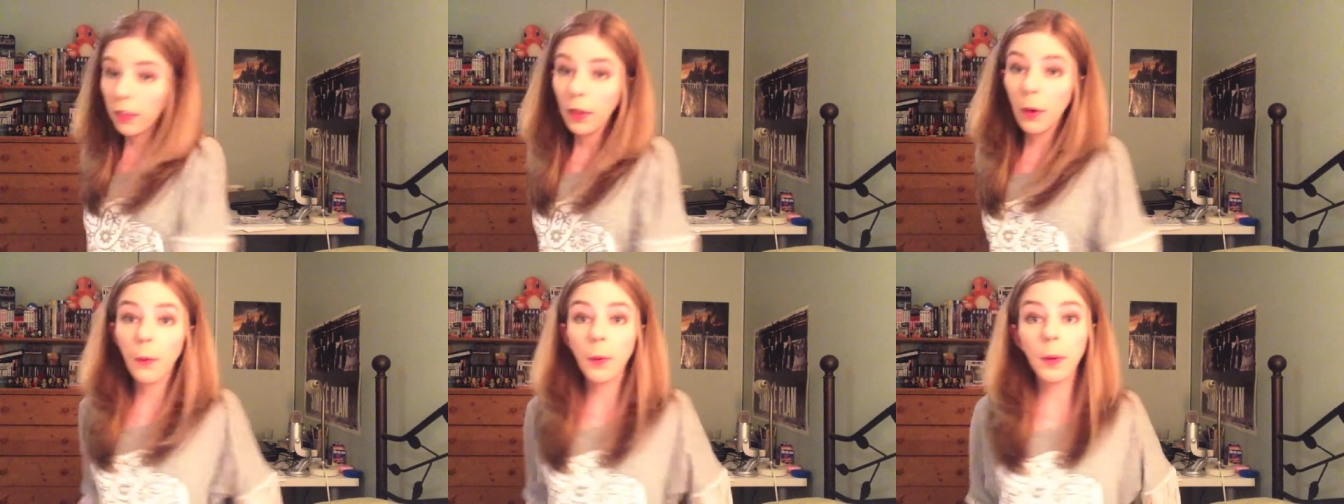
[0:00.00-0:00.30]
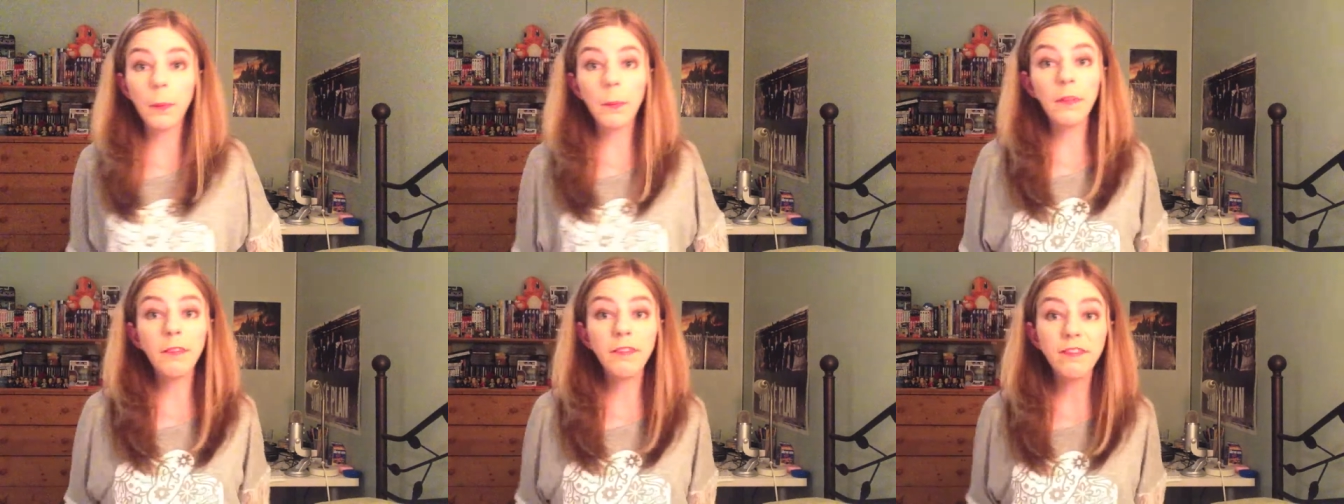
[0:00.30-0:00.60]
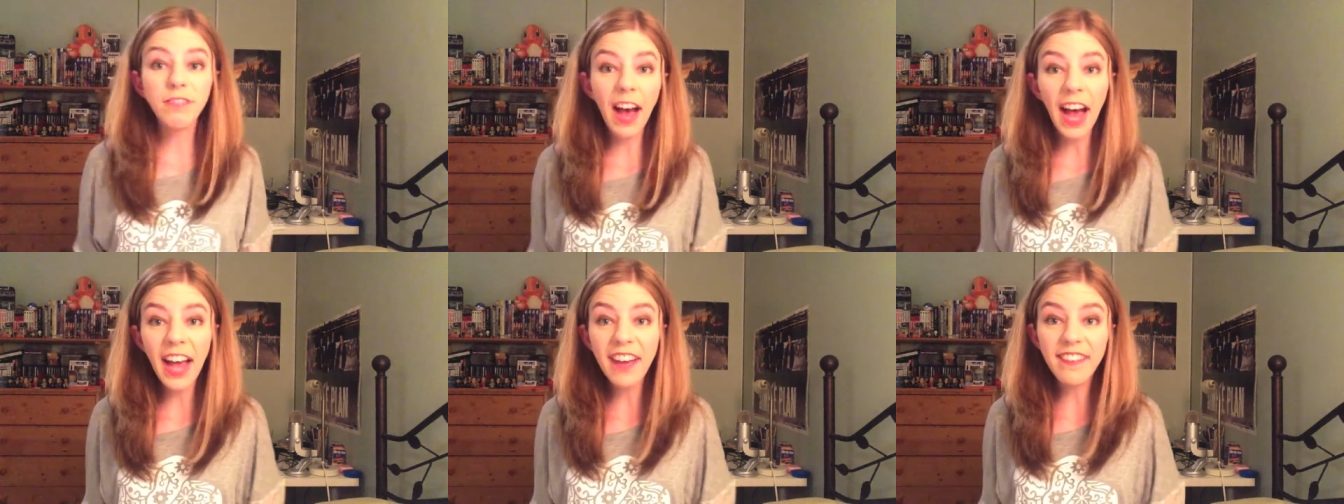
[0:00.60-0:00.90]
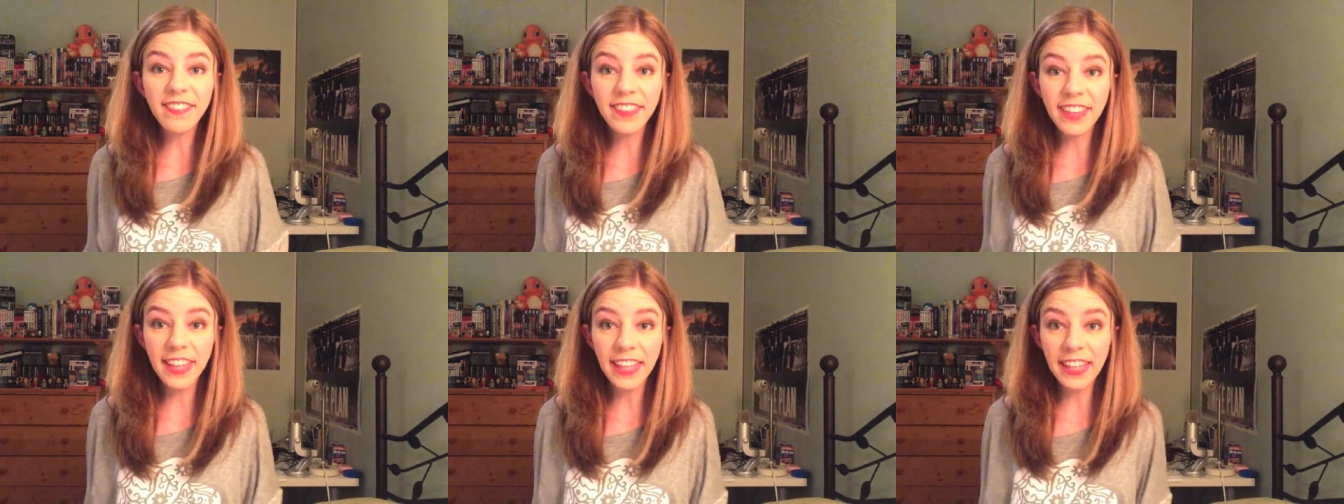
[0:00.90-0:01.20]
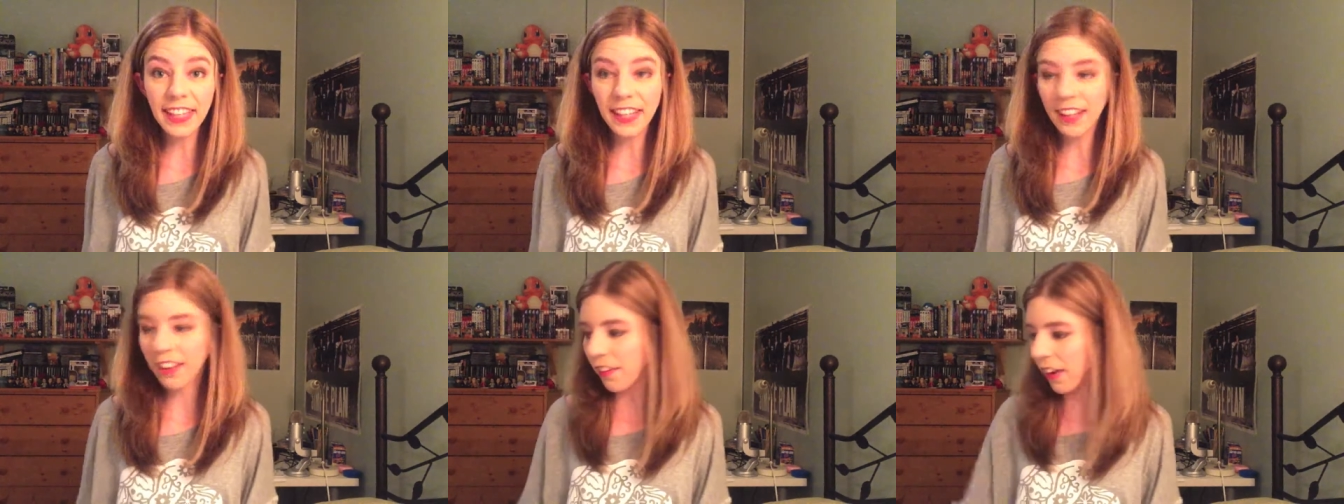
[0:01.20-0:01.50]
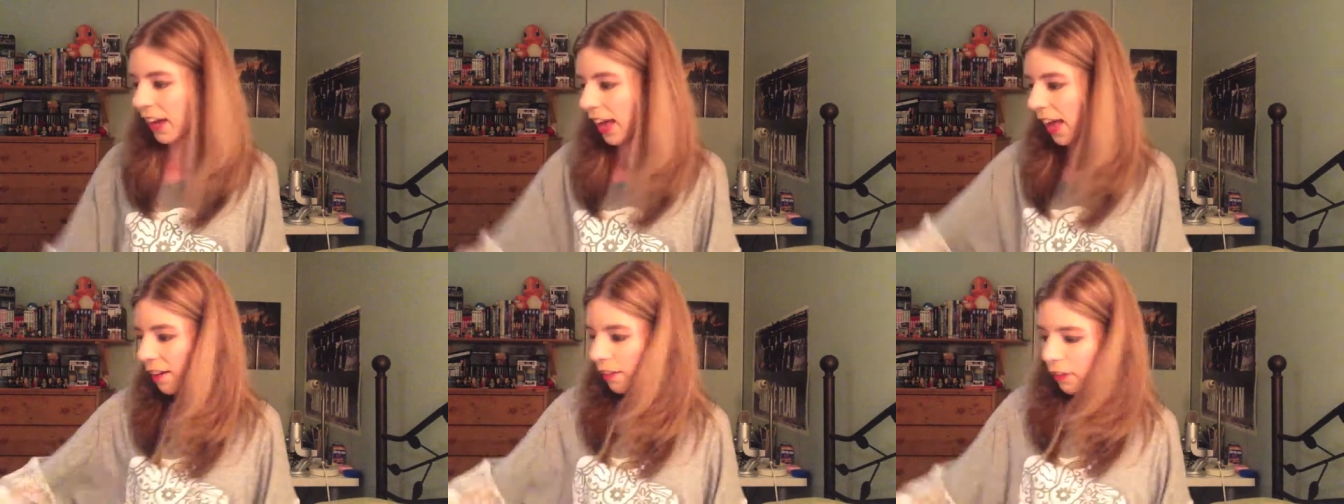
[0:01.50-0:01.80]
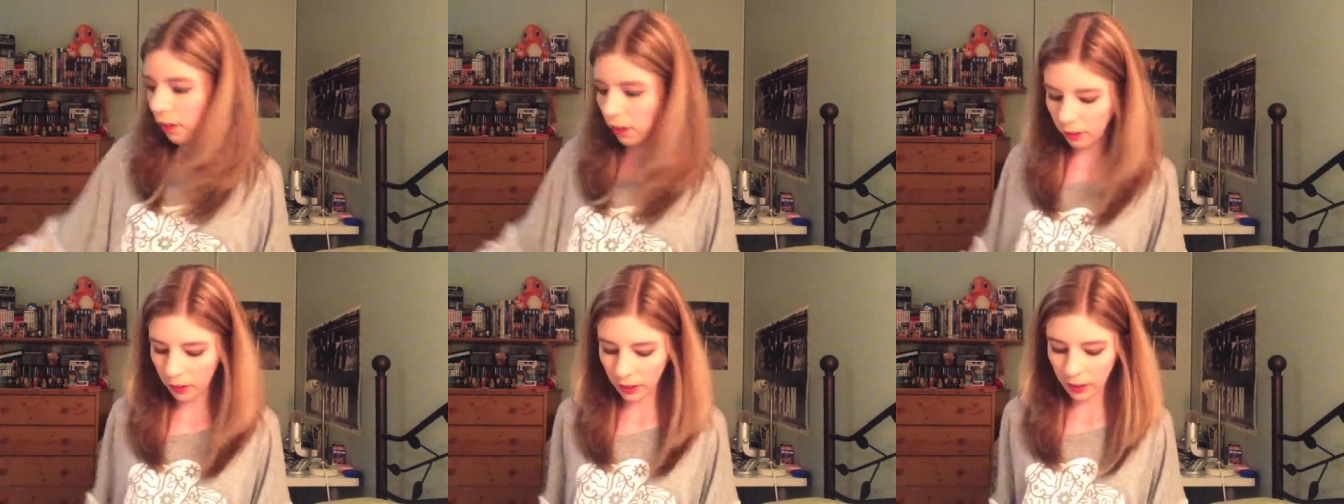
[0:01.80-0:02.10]
That would have been five things. I have
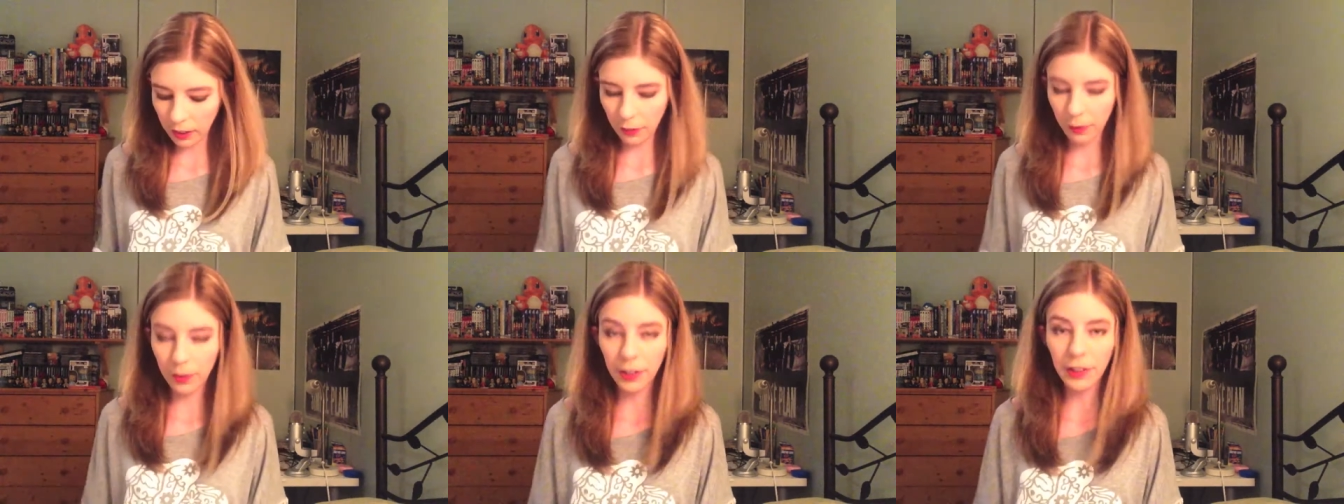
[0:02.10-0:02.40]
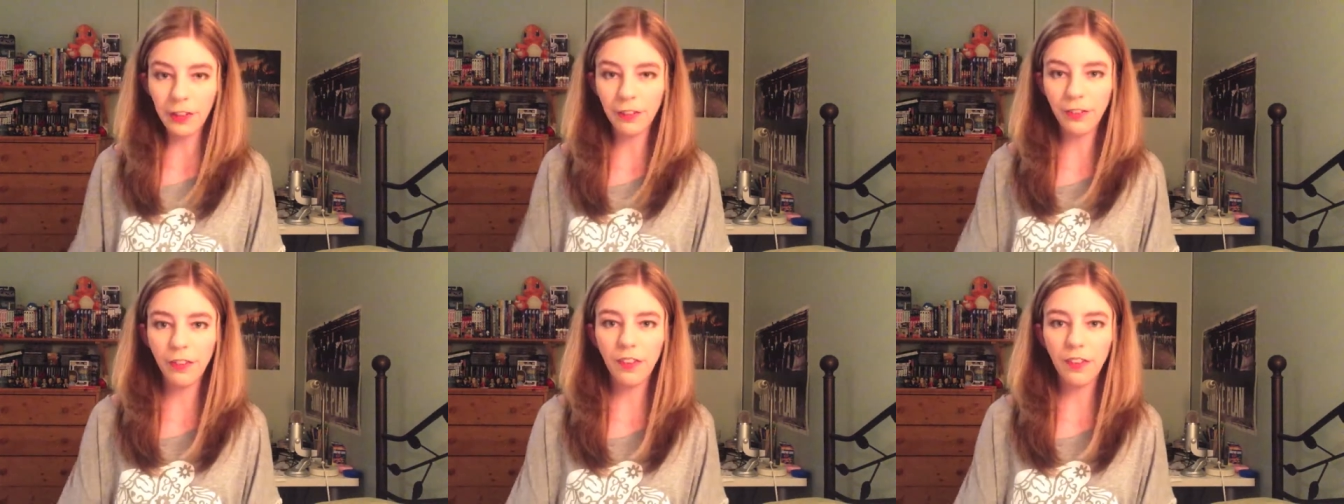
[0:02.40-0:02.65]
it all laid out here.